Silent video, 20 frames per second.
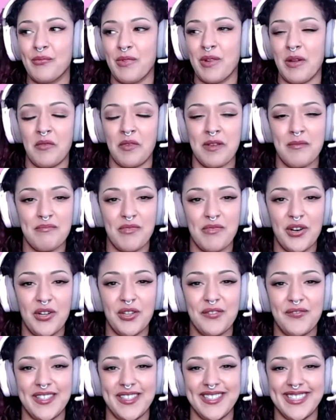we both
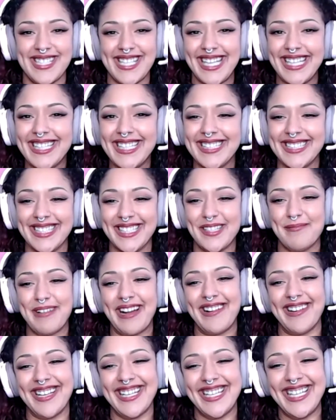feel tingly
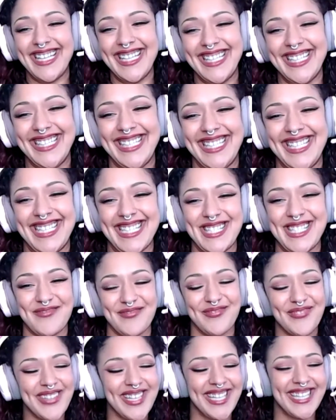about it. It's
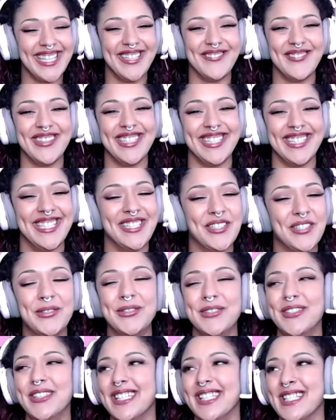really, really
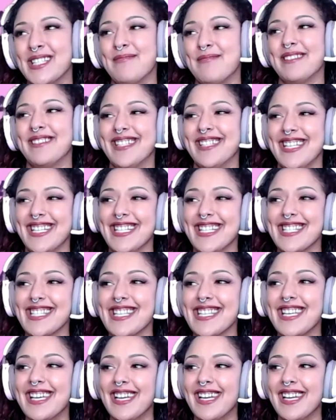cool experience.